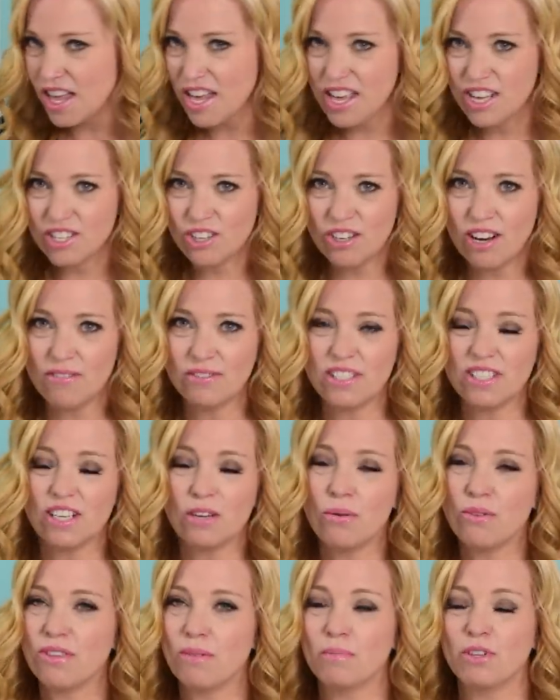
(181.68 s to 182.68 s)
Don't have to
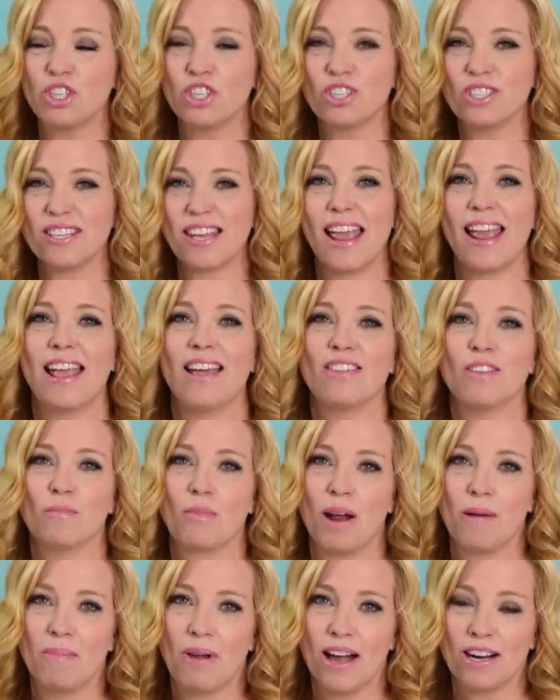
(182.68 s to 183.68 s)
deal with them, but you'll just hand them
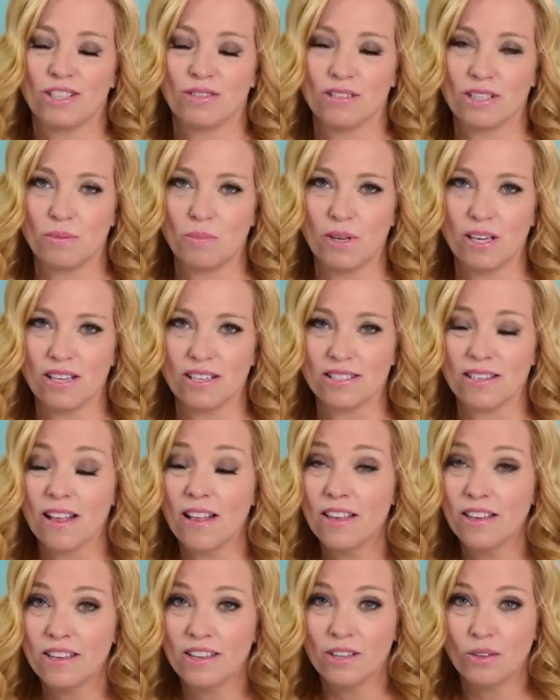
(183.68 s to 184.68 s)
right back to us, because
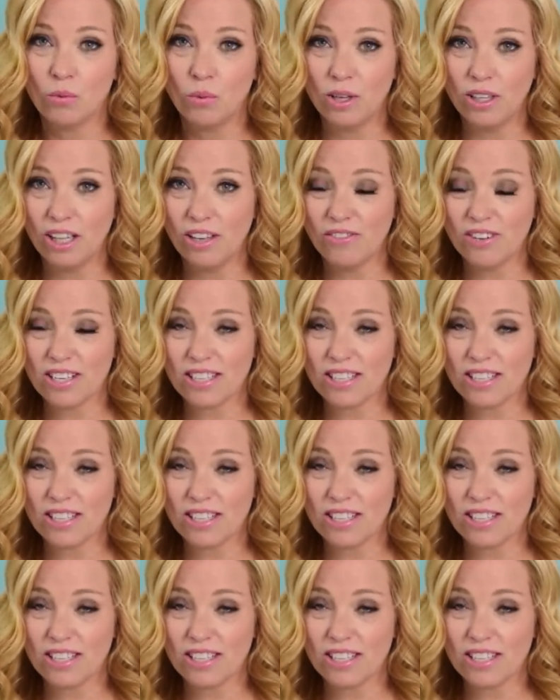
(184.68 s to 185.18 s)
we live in a